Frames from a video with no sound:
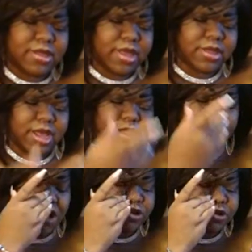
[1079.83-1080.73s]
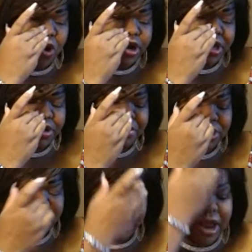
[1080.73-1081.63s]
they think they're outsmarting you,
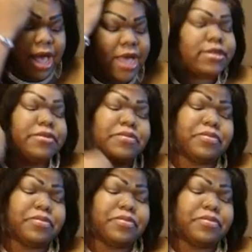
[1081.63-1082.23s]
but they're not.